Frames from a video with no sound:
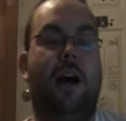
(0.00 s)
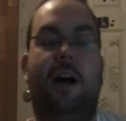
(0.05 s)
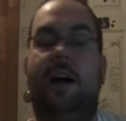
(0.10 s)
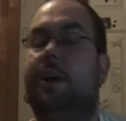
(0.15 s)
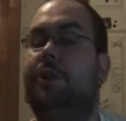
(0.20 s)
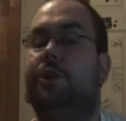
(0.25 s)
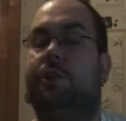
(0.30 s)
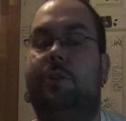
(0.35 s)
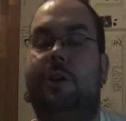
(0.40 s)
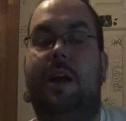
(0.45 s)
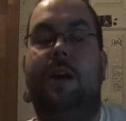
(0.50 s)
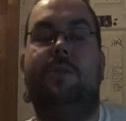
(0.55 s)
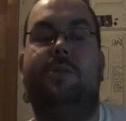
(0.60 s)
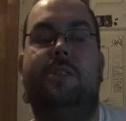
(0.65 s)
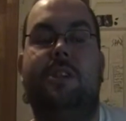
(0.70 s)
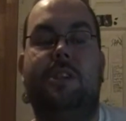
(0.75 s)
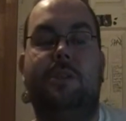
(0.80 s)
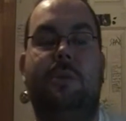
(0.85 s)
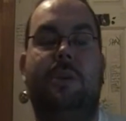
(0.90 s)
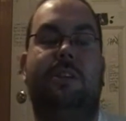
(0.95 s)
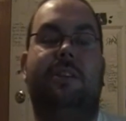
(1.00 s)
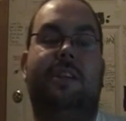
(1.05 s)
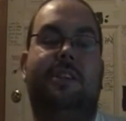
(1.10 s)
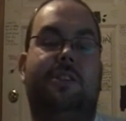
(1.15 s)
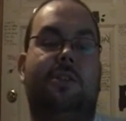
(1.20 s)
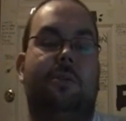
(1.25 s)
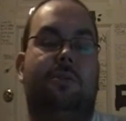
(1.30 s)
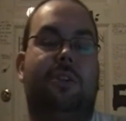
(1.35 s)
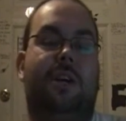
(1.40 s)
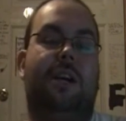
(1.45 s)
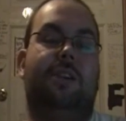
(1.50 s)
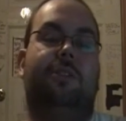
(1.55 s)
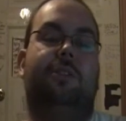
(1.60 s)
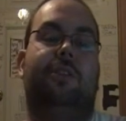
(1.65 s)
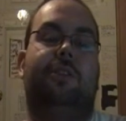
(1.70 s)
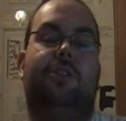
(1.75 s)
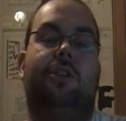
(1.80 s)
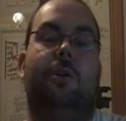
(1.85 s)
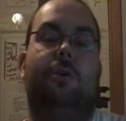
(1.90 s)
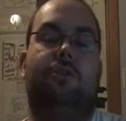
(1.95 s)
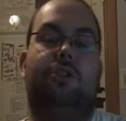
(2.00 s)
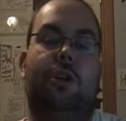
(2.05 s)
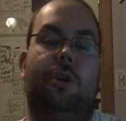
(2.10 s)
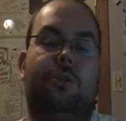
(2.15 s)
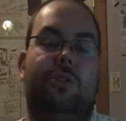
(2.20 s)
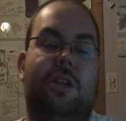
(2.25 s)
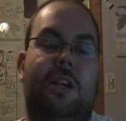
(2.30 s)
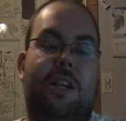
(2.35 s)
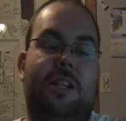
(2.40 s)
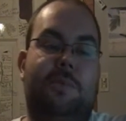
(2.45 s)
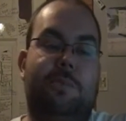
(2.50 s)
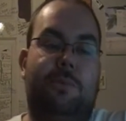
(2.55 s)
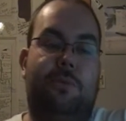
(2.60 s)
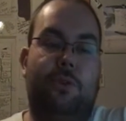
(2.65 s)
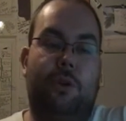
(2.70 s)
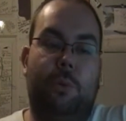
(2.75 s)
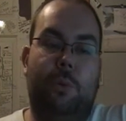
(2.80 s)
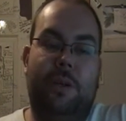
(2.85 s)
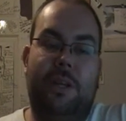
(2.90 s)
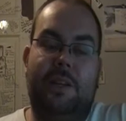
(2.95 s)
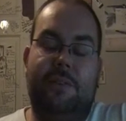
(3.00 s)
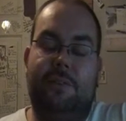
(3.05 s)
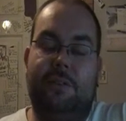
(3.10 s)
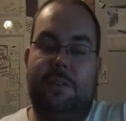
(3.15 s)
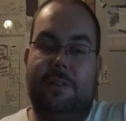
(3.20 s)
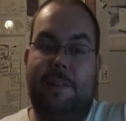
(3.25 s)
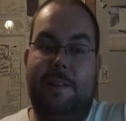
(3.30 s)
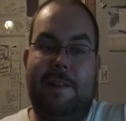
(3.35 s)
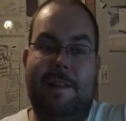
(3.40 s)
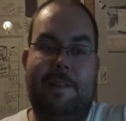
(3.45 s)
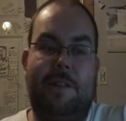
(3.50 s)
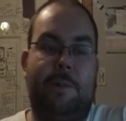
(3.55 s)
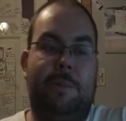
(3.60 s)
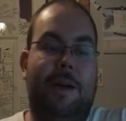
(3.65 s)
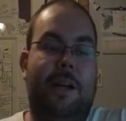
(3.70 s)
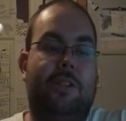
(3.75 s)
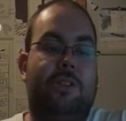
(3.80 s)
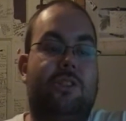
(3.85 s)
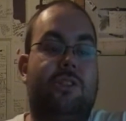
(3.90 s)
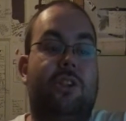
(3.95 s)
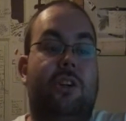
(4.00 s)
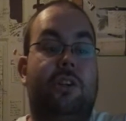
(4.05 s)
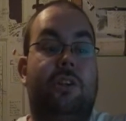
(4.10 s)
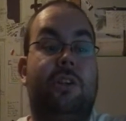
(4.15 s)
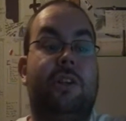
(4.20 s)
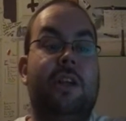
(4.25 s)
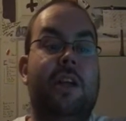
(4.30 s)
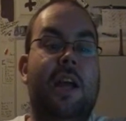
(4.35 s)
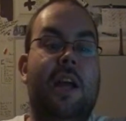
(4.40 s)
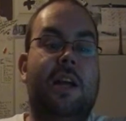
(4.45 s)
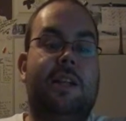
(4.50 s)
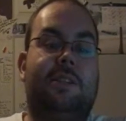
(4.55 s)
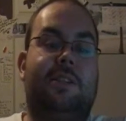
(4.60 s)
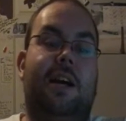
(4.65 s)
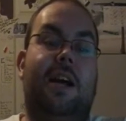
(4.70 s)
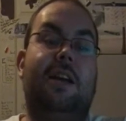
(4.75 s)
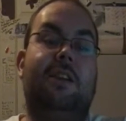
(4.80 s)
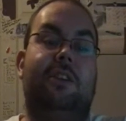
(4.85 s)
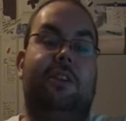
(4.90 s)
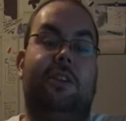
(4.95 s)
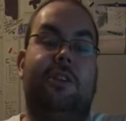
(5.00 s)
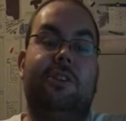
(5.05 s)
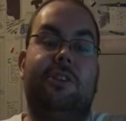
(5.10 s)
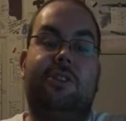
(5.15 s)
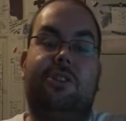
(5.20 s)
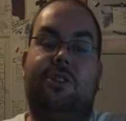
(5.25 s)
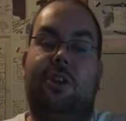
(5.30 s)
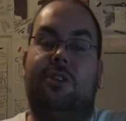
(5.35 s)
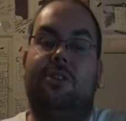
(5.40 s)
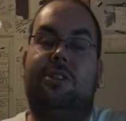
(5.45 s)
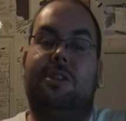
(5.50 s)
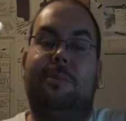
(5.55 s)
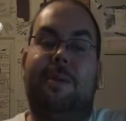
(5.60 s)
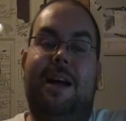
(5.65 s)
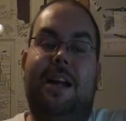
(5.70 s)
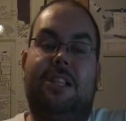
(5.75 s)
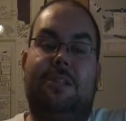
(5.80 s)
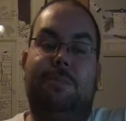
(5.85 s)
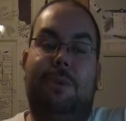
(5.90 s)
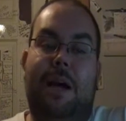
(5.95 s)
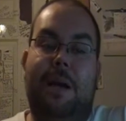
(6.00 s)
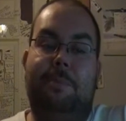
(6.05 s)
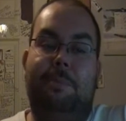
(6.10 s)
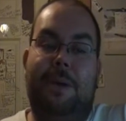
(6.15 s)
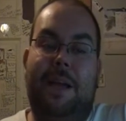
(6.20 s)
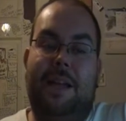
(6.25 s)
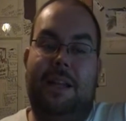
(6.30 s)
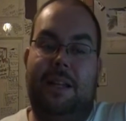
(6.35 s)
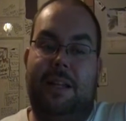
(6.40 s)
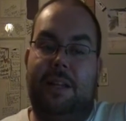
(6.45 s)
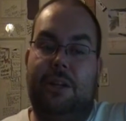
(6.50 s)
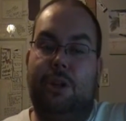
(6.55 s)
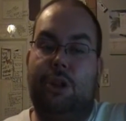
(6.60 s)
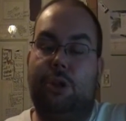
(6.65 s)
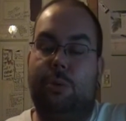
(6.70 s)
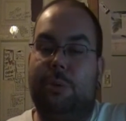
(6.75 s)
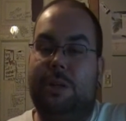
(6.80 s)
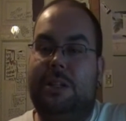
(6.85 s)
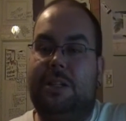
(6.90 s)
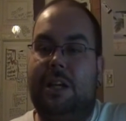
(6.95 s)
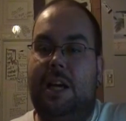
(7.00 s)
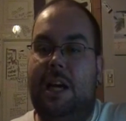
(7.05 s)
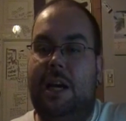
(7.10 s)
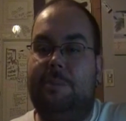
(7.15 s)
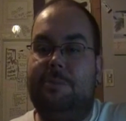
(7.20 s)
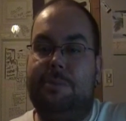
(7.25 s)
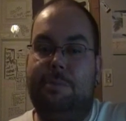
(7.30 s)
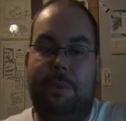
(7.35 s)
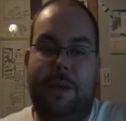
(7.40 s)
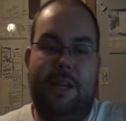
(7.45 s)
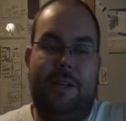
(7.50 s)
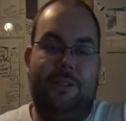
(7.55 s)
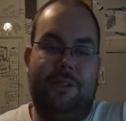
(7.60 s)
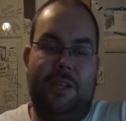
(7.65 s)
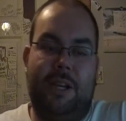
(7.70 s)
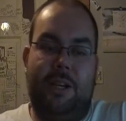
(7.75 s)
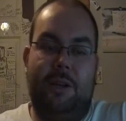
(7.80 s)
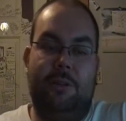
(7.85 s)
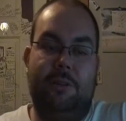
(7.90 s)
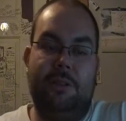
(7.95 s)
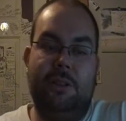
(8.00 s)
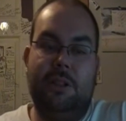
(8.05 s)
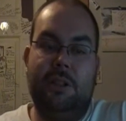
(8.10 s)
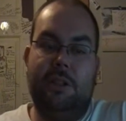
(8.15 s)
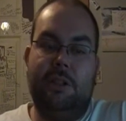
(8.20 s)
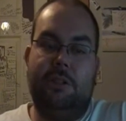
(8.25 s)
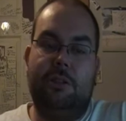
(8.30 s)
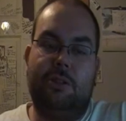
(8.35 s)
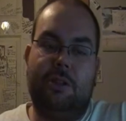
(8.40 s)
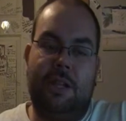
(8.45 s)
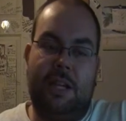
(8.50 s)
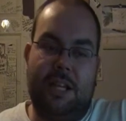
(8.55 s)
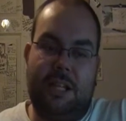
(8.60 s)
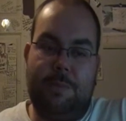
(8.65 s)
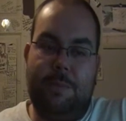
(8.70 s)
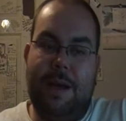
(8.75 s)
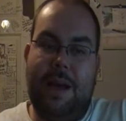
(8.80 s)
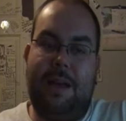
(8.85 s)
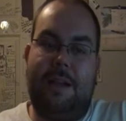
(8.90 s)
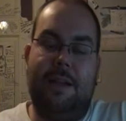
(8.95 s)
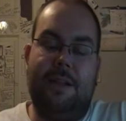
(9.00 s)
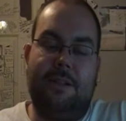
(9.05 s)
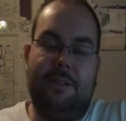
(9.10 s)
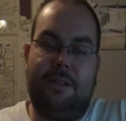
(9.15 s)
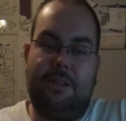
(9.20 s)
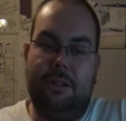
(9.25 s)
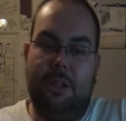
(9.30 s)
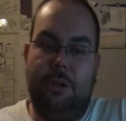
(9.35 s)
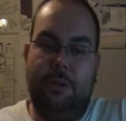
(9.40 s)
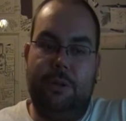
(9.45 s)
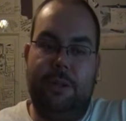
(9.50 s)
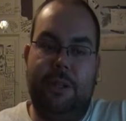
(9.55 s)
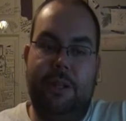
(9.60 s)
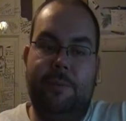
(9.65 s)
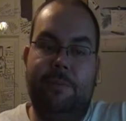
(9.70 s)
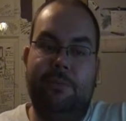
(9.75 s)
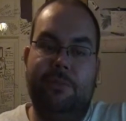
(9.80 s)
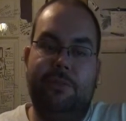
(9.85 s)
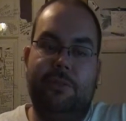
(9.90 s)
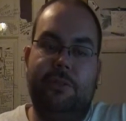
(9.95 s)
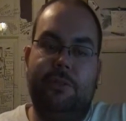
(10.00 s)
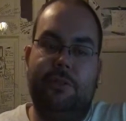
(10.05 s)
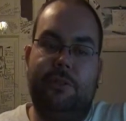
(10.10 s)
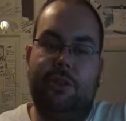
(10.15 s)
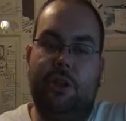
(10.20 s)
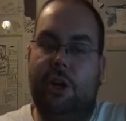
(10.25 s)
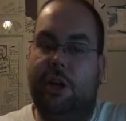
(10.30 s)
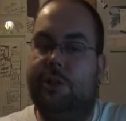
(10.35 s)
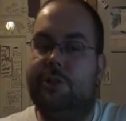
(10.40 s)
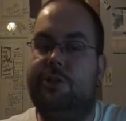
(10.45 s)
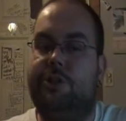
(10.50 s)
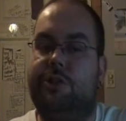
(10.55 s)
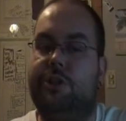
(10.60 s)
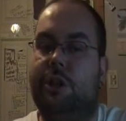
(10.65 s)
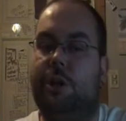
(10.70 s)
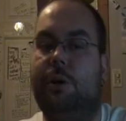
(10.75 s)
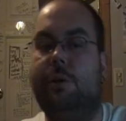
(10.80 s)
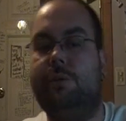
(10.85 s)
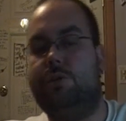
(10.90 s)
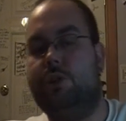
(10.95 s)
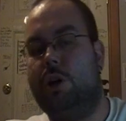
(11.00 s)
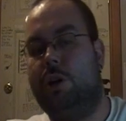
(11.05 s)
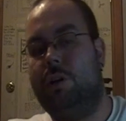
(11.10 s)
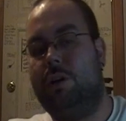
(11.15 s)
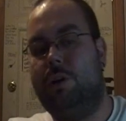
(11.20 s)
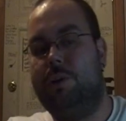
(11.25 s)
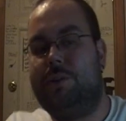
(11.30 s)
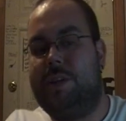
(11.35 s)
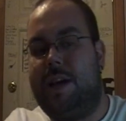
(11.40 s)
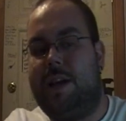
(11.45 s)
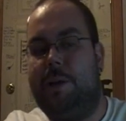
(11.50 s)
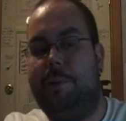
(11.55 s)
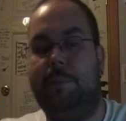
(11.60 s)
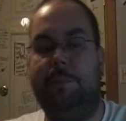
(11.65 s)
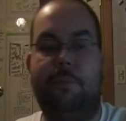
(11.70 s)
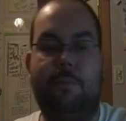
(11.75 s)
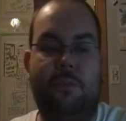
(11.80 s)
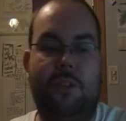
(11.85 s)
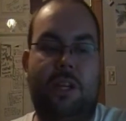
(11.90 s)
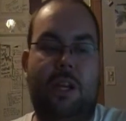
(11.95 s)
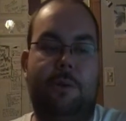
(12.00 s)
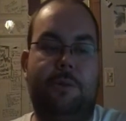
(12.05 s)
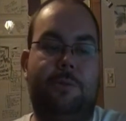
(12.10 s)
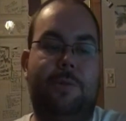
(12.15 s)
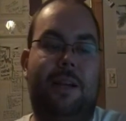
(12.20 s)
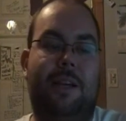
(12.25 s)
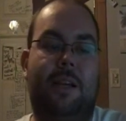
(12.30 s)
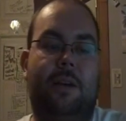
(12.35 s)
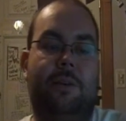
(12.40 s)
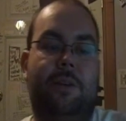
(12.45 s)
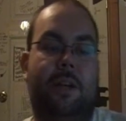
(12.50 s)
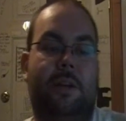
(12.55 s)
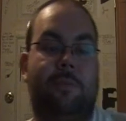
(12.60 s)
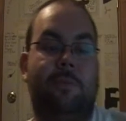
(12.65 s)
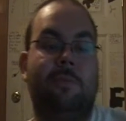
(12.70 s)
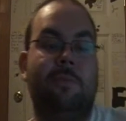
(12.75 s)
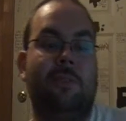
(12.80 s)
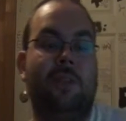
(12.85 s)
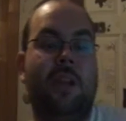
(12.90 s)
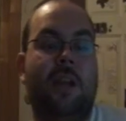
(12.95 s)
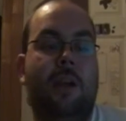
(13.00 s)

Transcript: The crowd's into it. Let's go Tyler, let's go Joe chance before we even get the match started. Tyler starts the match by bailing 3 times. Bails out, gets back in slowly, taunts Joe. Joe goes at him, comes back out again.